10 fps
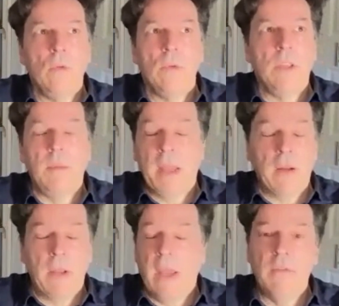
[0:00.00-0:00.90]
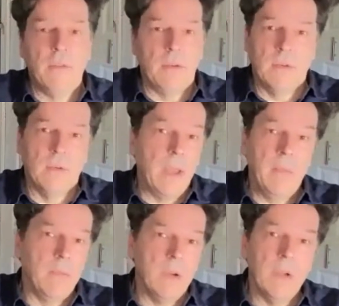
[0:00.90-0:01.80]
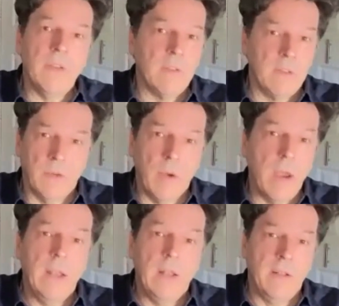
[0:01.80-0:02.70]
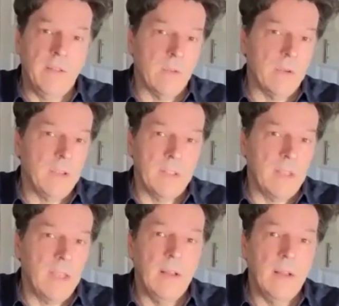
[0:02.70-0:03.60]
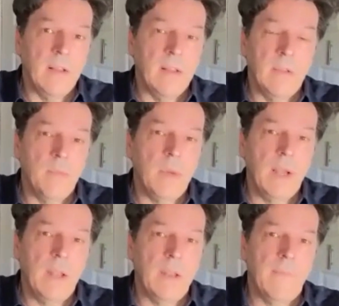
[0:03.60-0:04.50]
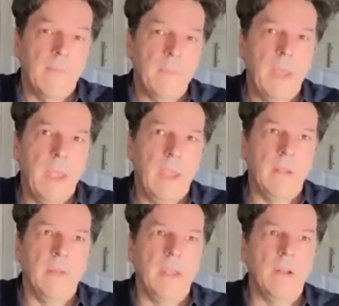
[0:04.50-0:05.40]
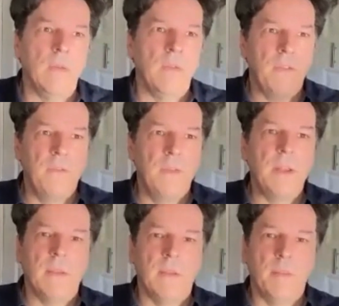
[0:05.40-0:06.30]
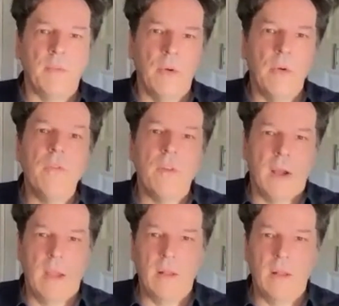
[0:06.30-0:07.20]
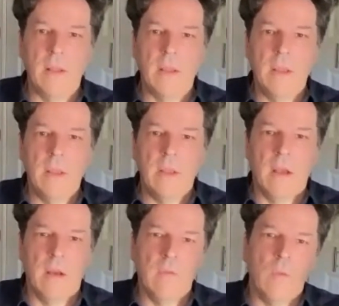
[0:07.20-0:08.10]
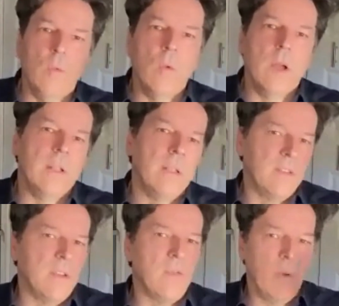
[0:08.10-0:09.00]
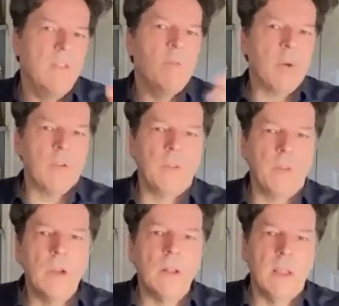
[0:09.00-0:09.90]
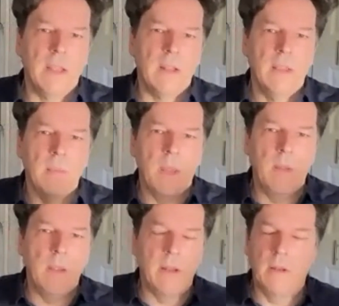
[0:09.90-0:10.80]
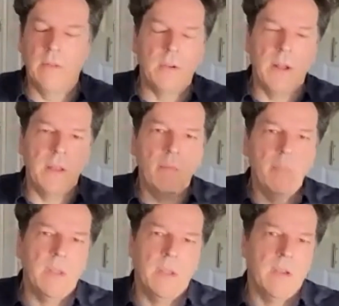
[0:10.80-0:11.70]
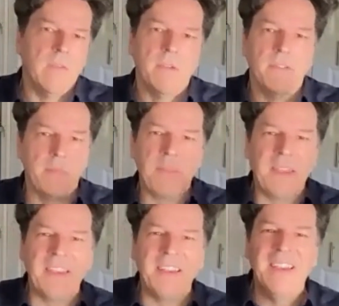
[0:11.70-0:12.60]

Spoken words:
deep down have great books to write and stories to tell, but they don't fit the profile of what does a creative person look like. Like, maybe, I don't know, they're not hippie enough or something.